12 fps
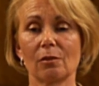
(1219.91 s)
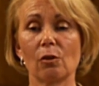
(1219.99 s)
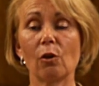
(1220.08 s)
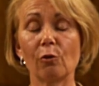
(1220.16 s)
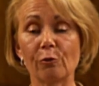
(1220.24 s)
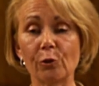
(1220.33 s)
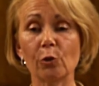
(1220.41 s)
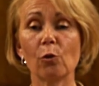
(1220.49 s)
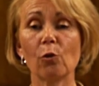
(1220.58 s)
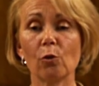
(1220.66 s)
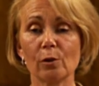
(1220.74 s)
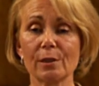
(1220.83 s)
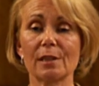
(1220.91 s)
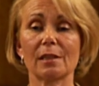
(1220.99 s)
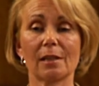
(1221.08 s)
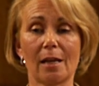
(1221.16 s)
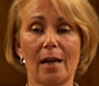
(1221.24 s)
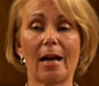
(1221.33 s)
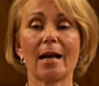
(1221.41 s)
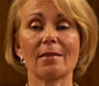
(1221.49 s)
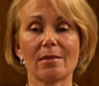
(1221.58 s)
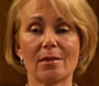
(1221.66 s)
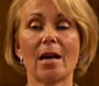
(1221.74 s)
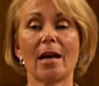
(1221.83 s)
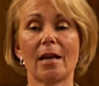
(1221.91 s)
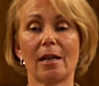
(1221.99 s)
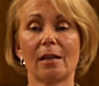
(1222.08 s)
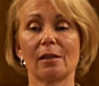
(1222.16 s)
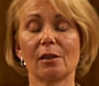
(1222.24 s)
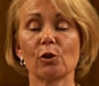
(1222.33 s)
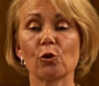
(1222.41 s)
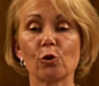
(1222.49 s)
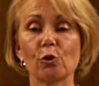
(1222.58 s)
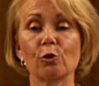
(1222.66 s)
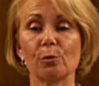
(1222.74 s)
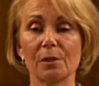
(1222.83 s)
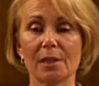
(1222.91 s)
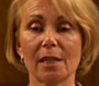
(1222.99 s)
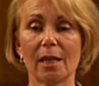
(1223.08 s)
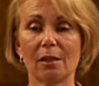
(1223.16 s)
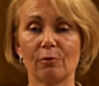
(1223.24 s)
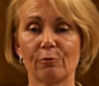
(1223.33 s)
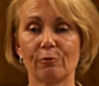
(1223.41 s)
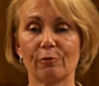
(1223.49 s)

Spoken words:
of yours and their true self.